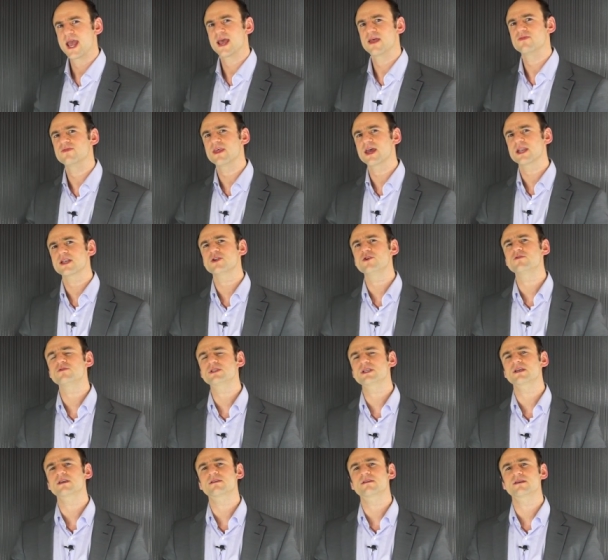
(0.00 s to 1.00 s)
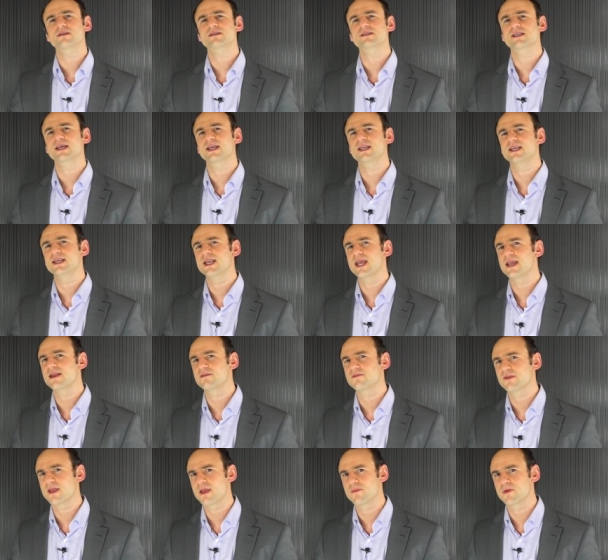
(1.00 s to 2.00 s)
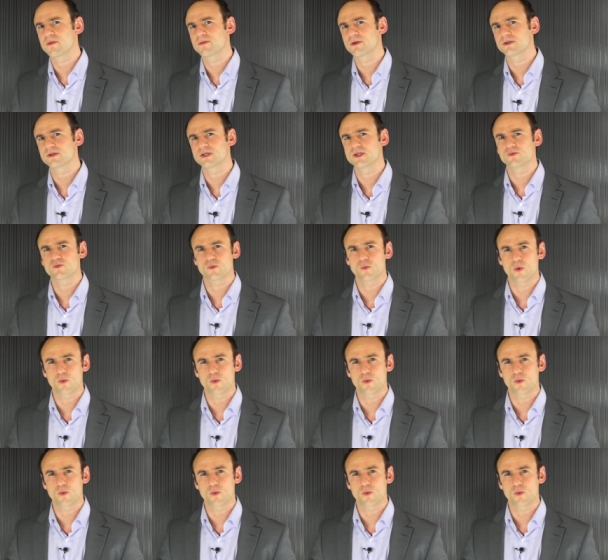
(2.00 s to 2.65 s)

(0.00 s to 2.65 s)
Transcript: and then using things like native capabilities